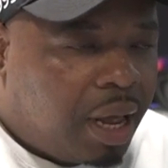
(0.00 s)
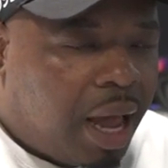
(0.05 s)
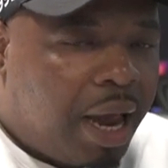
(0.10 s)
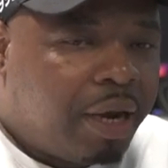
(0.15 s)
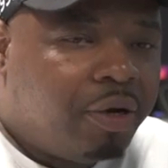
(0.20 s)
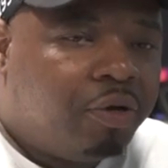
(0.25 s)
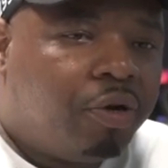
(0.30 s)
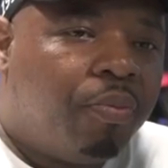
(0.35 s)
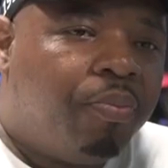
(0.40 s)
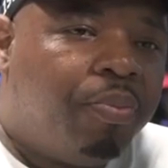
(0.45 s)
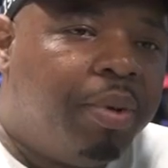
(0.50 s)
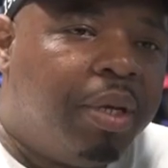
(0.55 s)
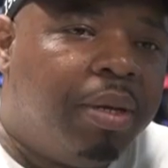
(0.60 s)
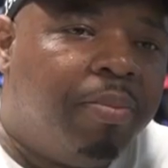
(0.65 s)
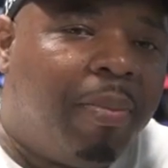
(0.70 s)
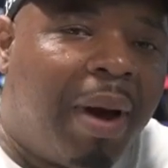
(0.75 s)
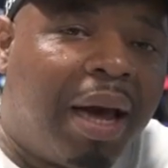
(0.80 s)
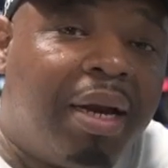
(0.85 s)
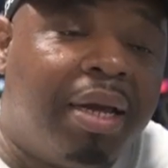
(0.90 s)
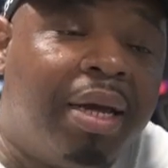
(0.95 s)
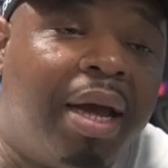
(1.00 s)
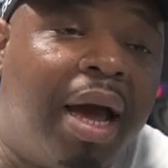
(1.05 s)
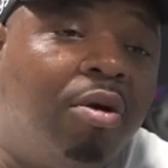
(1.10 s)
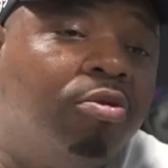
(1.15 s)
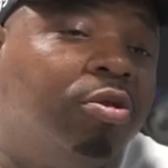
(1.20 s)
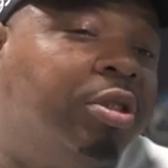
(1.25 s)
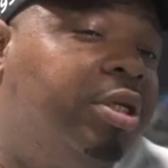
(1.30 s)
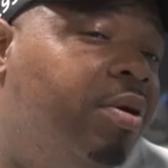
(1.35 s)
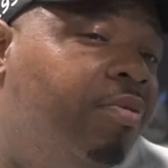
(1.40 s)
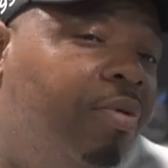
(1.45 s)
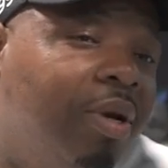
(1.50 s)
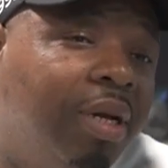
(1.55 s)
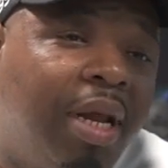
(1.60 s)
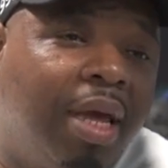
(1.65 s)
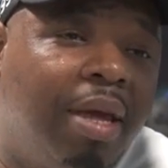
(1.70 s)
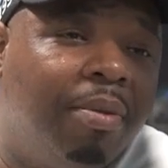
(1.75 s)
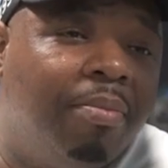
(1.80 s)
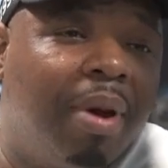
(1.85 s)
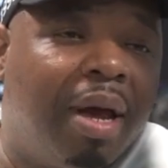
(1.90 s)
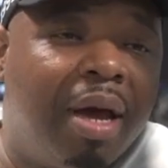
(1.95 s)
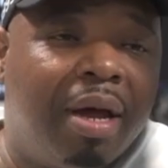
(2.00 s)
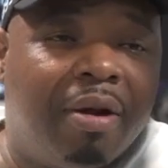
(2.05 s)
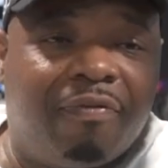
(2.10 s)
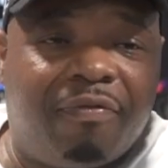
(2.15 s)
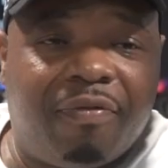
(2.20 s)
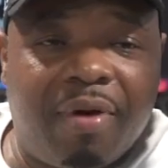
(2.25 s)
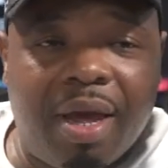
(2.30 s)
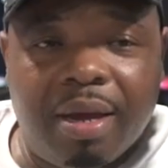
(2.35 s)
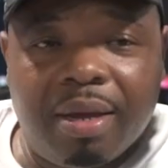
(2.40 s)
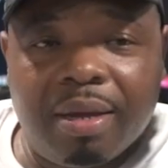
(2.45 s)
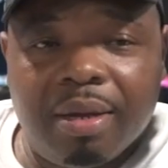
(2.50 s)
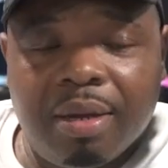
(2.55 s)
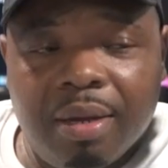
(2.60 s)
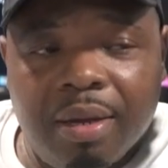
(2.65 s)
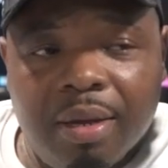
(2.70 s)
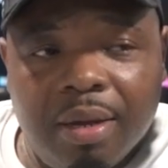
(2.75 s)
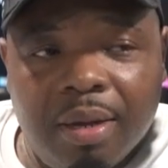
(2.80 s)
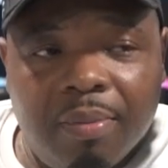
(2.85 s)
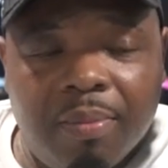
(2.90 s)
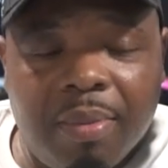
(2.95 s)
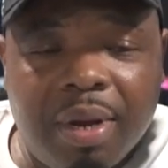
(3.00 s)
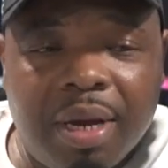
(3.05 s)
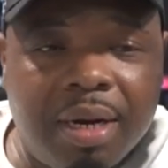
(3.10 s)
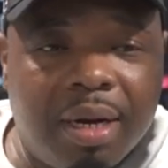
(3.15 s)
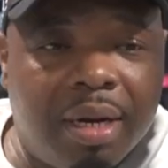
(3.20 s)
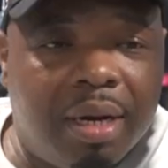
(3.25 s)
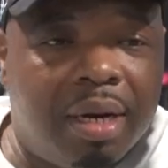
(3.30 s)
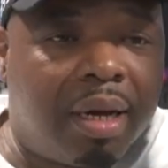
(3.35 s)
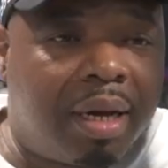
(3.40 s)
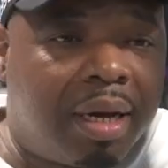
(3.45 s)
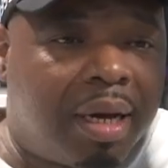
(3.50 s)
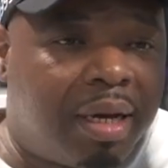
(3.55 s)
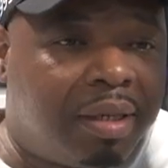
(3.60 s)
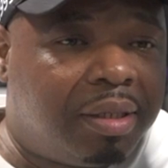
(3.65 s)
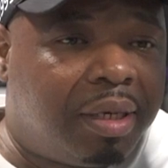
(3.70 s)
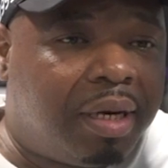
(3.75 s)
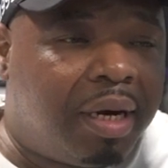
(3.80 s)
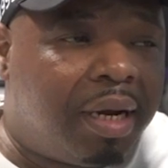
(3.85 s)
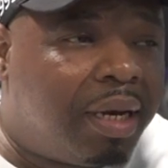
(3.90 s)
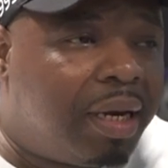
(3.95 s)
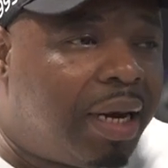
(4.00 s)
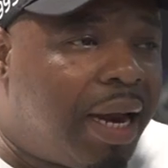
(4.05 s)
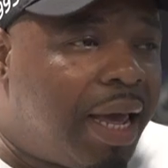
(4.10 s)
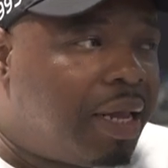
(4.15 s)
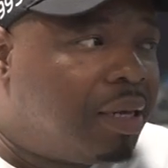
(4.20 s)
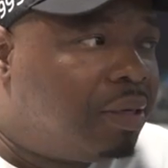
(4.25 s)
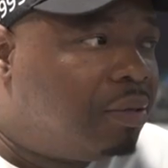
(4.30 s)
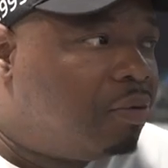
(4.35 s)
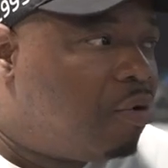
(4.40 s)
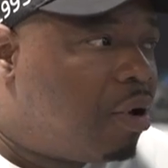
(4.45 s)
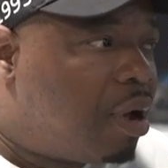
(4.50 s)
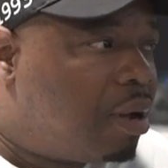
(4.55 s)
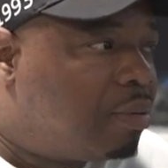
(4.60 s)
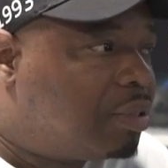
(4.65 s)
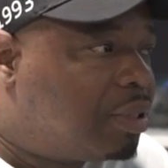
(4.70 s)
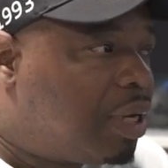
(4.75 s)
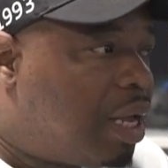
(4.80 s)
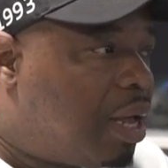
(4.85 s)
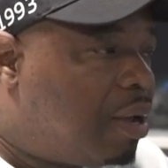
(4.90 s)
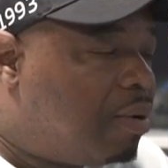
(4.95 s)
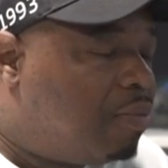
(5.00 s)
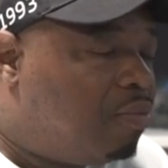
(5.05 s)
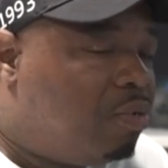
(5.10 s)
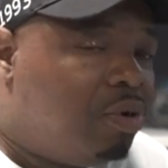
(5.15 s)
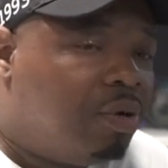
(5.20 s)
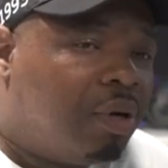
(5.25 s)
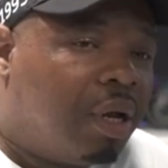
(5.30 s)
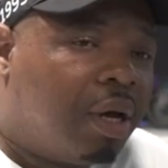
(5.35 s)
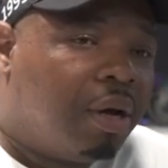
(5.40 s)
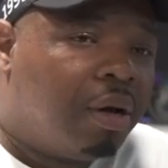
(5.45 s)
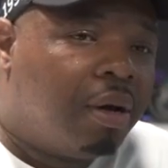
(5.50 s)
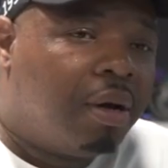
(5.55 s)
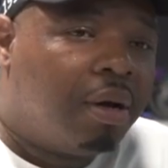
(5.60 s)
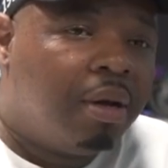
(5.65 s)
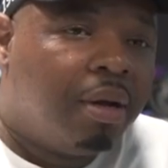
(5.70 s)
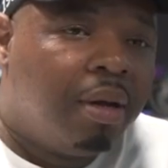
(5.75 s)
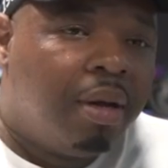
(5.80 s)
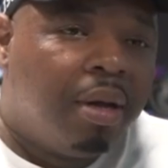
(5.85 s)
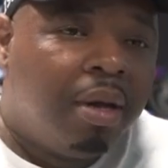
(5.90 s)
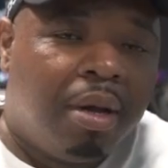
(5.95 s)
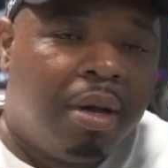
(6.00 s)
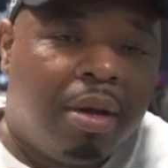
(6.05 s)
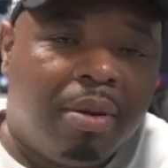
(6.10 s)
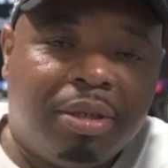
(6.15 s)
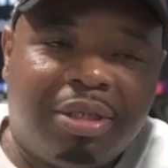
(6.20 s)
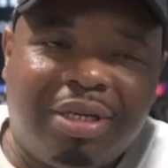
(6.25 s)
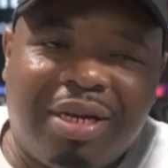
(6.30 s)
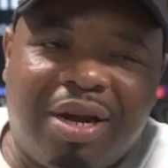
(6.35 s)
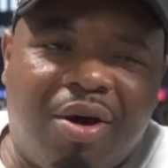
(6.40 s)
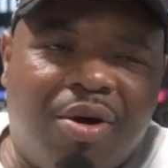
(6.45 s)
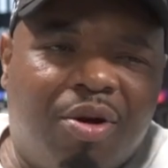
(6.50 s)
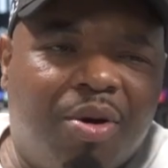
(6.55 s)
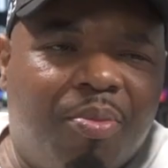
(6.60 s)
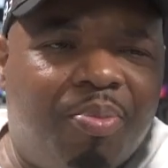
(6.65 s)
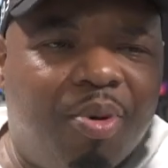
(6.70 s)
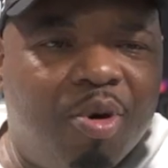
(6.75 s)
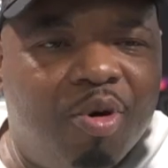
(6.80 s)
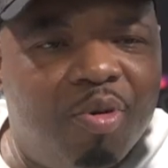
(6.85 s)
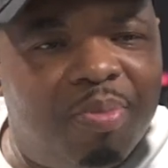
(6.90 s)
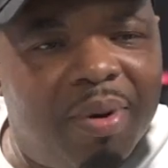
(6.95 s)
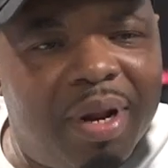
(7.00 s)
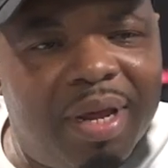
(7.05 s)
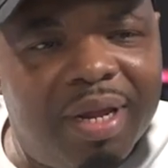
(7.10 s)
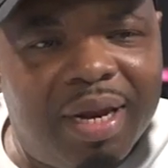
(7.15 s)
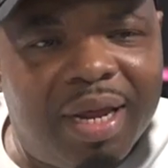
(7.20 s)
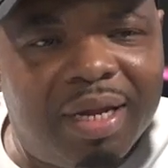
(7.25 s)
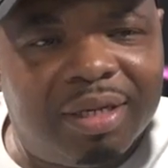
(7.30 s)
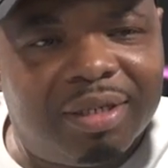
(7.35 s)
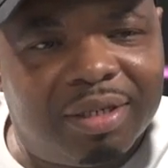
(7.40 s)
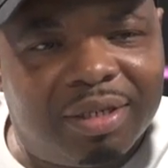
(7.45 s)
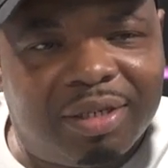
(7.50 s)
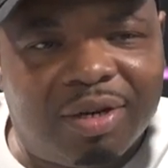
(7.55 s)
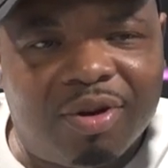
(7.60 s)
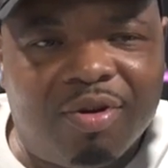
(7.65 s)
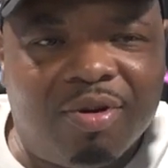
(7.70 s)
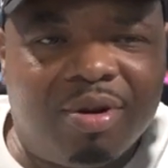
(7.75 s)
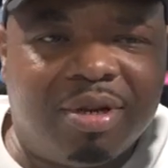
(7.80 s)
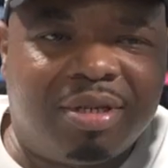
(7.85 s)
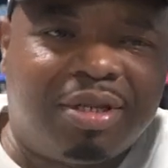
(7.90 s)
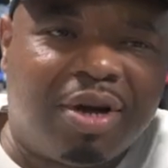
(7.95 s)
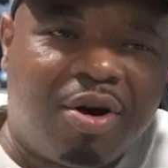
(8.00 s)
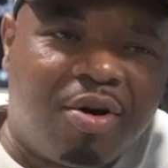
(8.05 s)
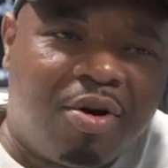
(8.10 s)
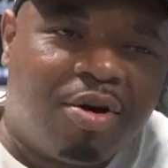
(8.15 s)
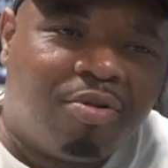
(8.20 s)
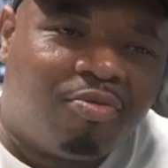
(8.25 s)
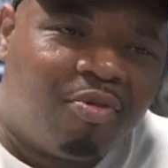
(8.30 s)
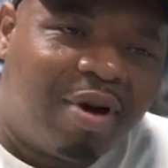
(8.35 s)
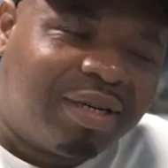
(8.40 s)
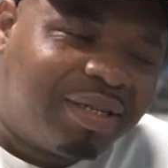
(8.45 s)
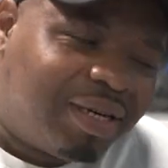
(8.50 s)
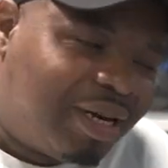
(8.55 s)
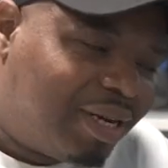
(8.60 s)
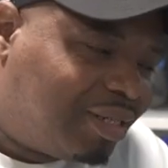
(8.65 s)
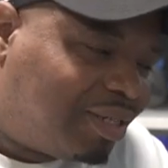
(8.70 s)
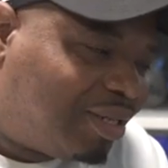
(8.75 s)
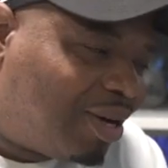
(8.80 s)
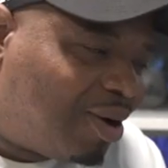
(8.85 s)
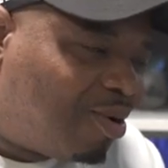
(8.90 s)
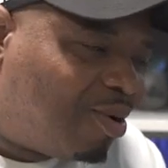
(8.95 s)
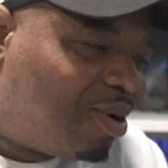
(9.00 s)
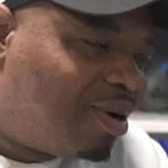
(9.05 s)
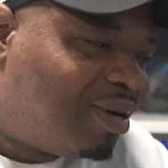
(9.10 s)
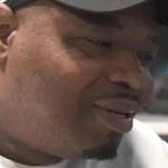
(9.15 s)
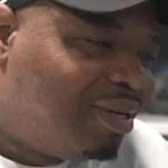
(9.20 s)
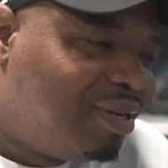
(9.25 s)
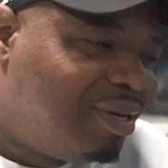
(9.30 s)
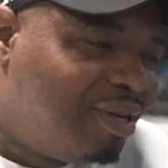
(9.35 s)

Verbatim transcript: I used to be by their house every day. Matter of fact, me and look little cousin, little Nathan, you know what I'm saying? We uh, sit on the pool, play Ninja Turtle toy, wrestling toy.